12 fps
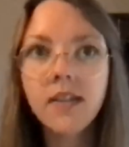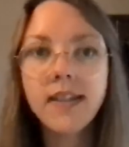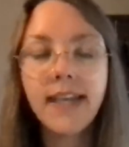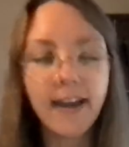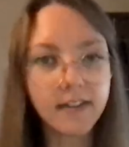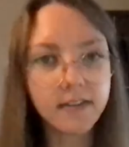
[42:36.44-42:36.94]

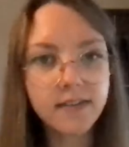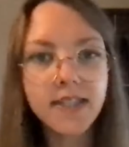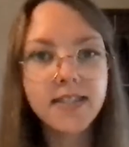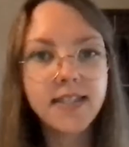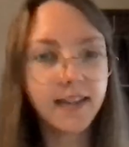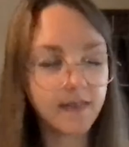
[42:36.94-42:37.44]
Yeah,
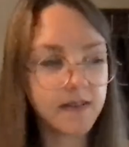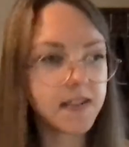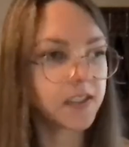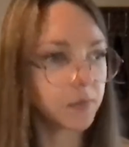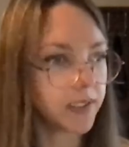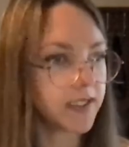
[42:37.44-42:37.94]
I think that's a
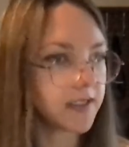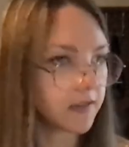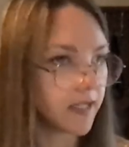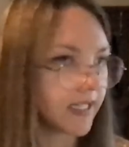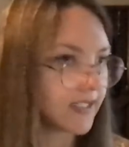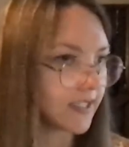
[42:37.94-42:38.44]
good place to
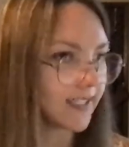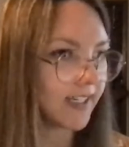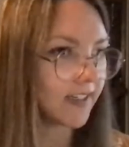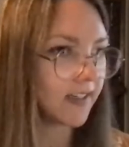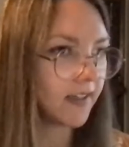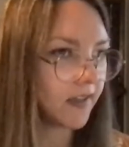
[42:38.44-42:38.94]
land on that.
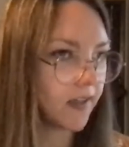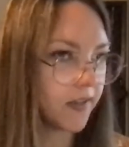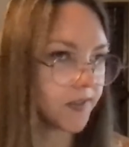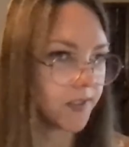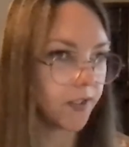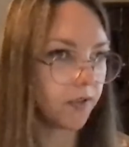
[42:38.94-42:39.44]

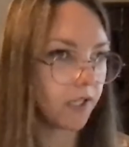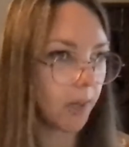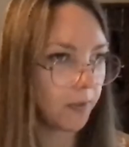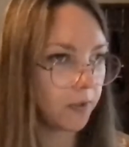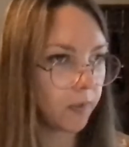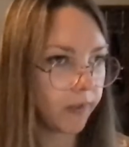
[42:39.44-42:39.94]
So a
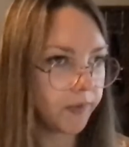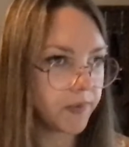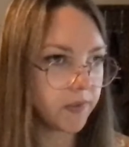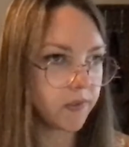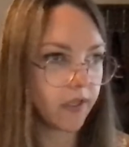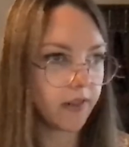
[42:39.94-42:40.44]
couple
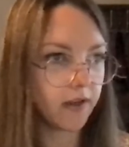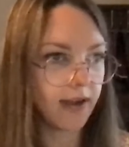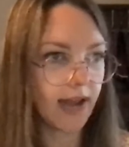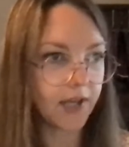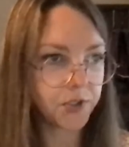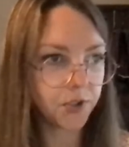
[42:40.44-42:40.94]
quotes: the
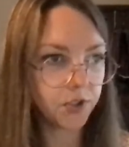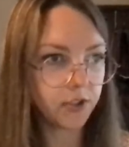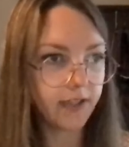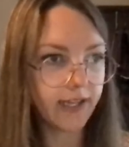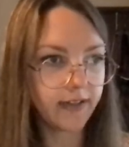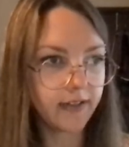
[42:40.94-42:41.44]
natural
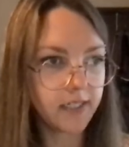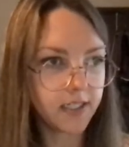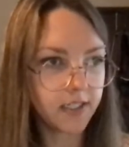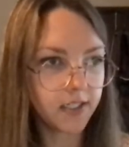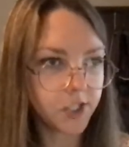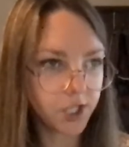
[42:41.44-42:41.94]
and
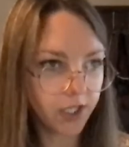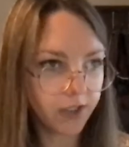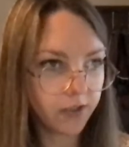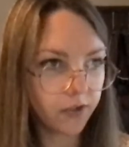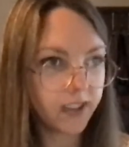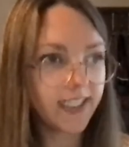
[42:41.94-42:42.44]

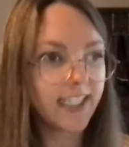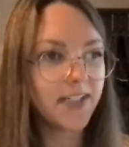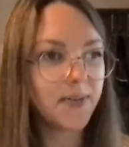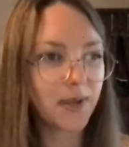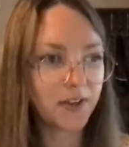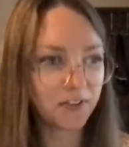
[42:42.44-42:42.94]

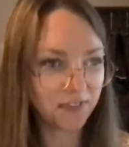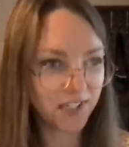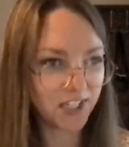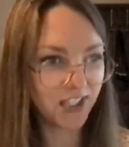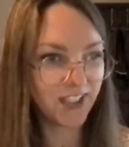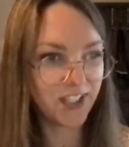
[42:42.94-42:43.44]
generally
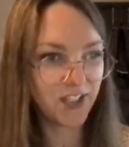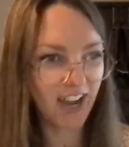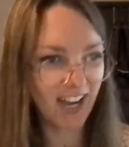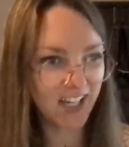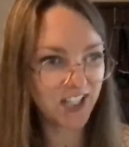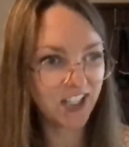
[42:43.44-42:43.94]
beneficial
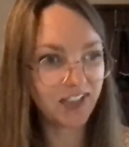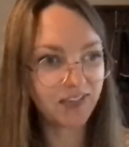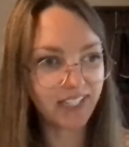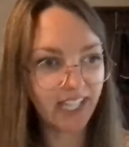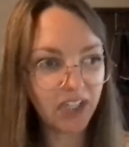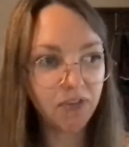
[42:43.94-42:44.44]
attraction of
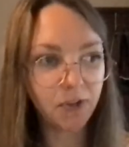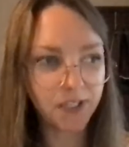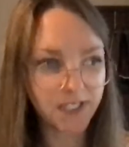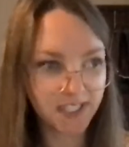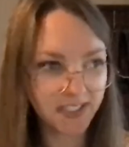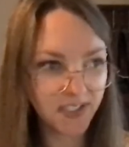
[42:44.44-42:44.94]
like
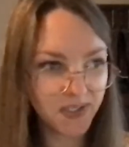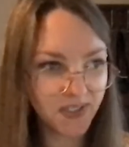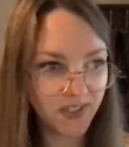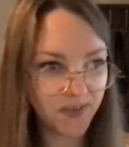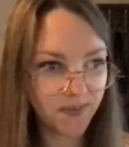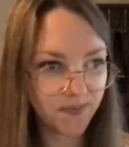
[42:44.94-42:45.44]
forces.